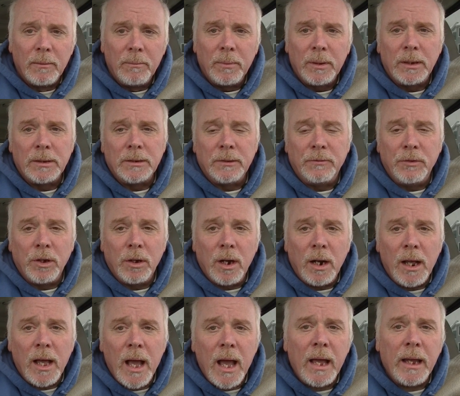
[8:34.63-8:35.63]
Because if you're
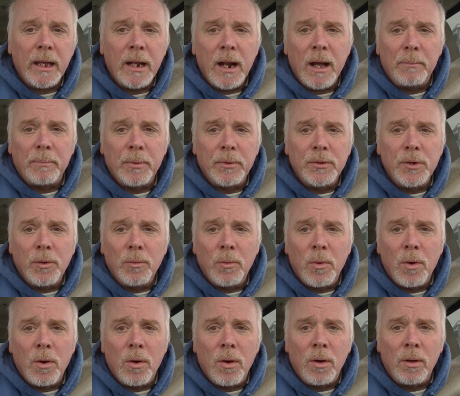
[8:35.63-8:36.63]
going to hang it up on your
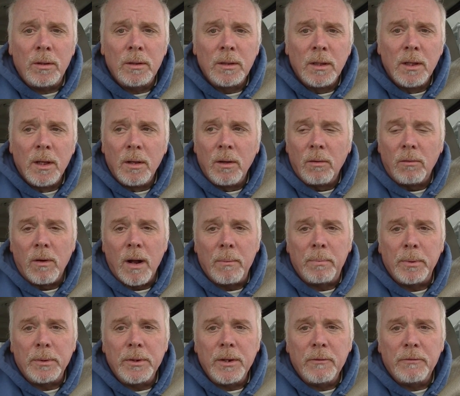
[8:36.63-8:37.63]
wall or
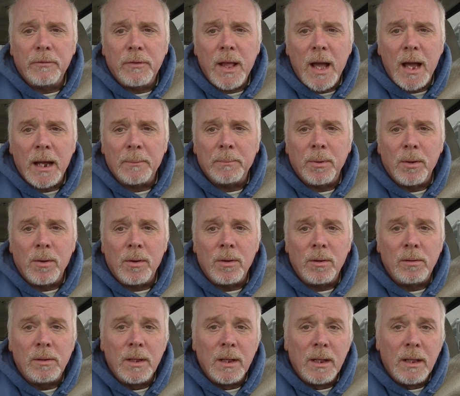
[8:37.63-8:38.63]
up on your
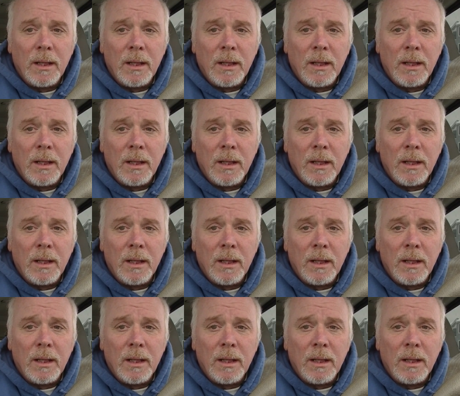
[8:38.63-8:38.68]
flagpole,